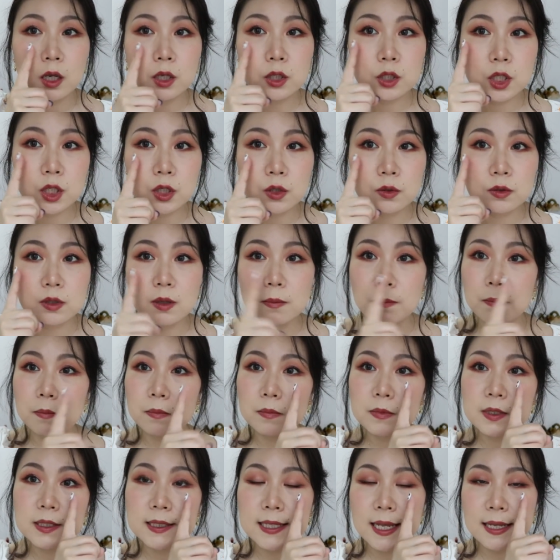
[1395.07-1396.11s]
to the
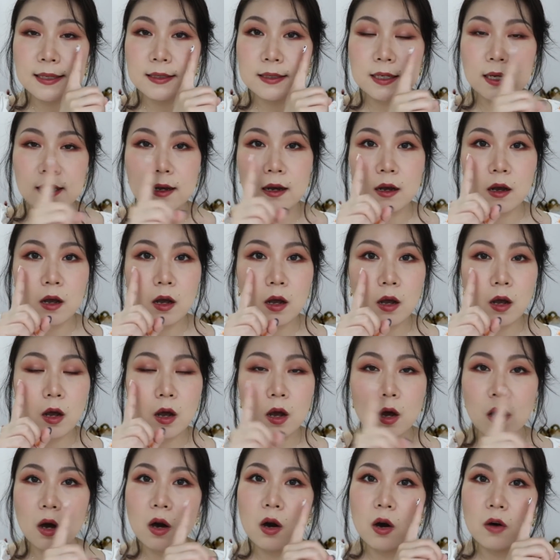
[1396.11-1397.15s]
center
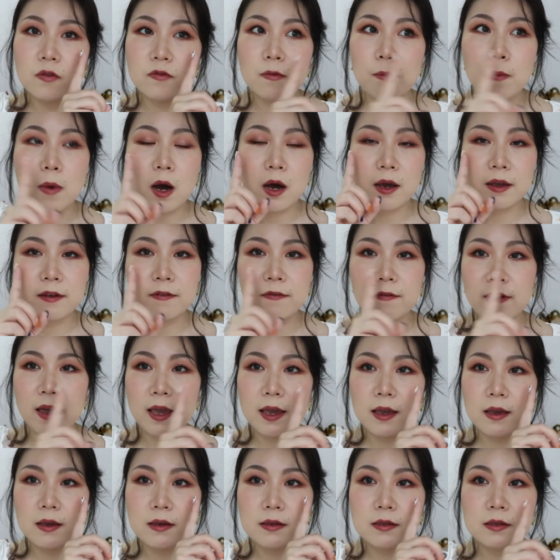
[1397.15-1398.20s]
of my
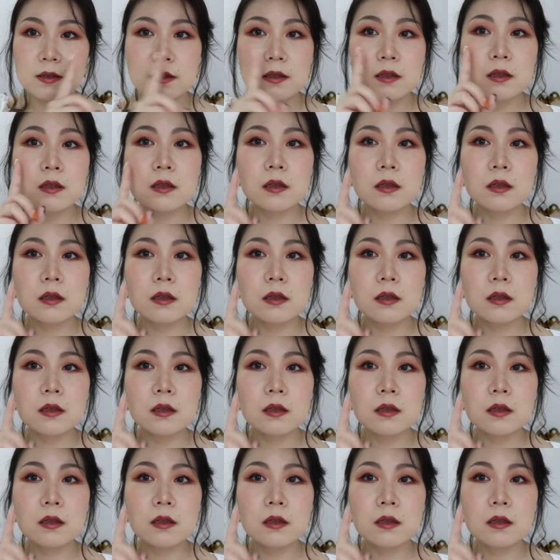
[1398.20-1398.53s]
face.